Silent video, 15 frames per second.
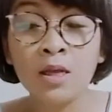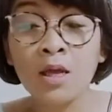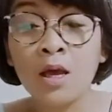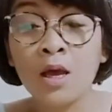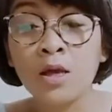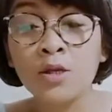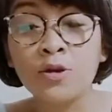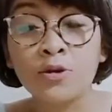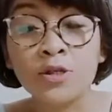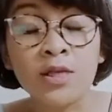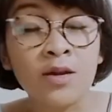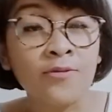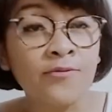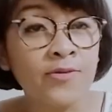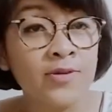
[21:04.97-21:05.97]
your
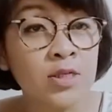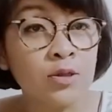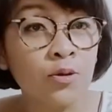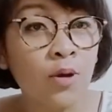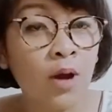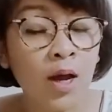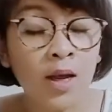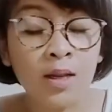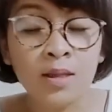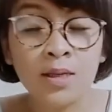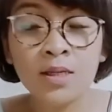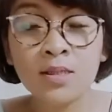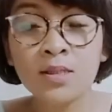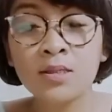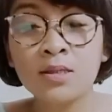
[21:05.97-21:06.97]
service to
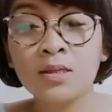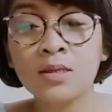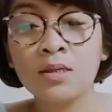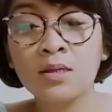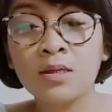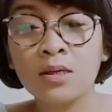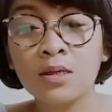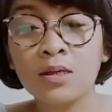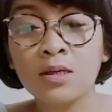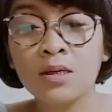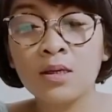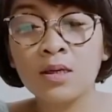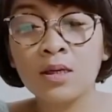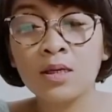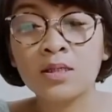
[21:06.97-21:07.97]
others.
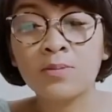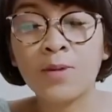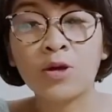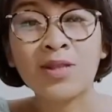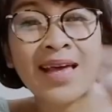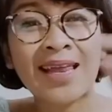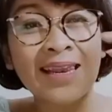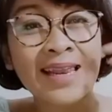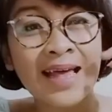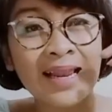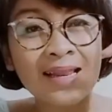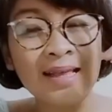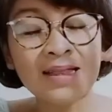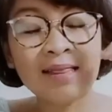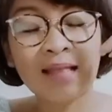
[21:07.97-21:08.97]
It's about
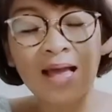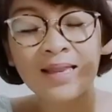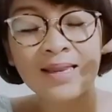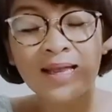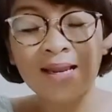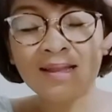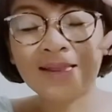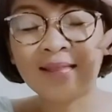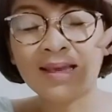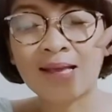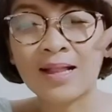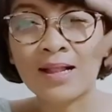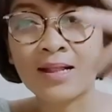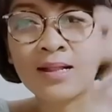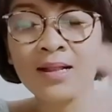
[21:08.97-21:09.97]
analytical
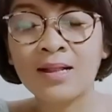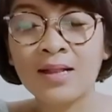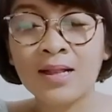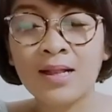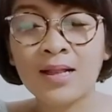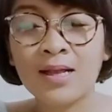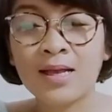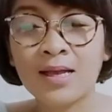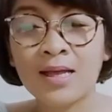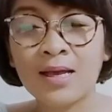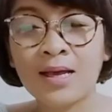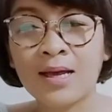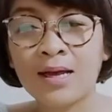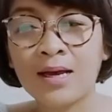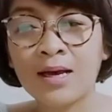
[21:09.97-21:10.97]

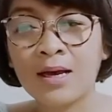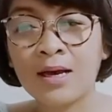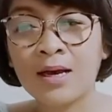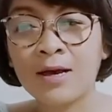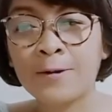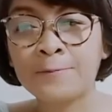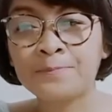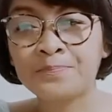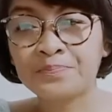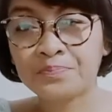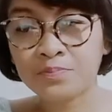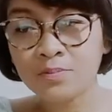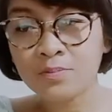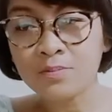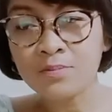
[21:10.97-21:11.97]
um,
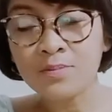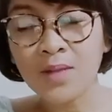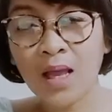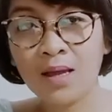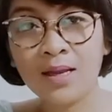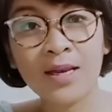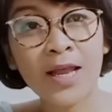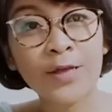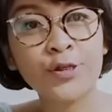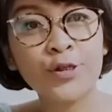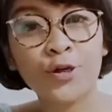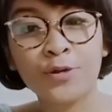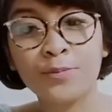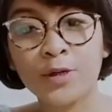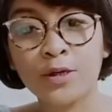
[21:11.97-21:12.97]
nature,
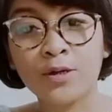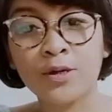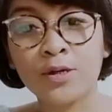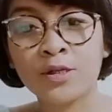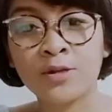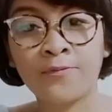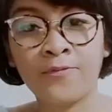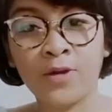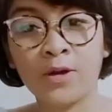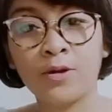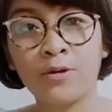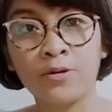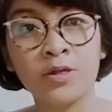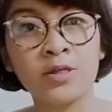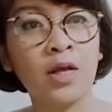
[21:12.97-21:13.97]
because Virgo
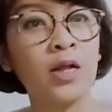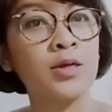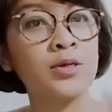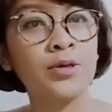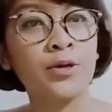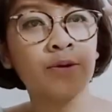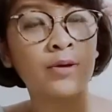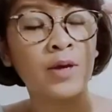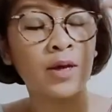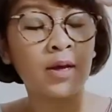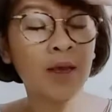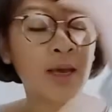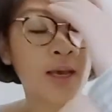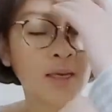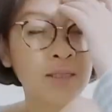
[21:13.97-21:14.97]
is also
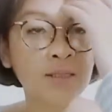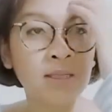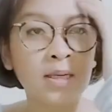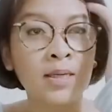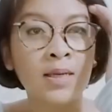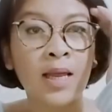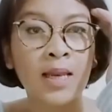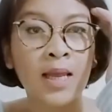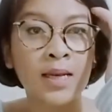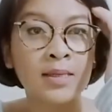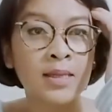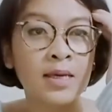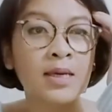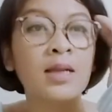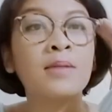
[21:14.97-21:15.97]
has an
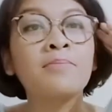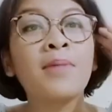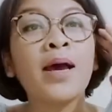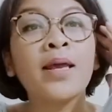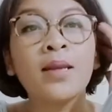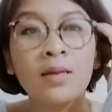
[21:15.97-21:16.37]
analytical mind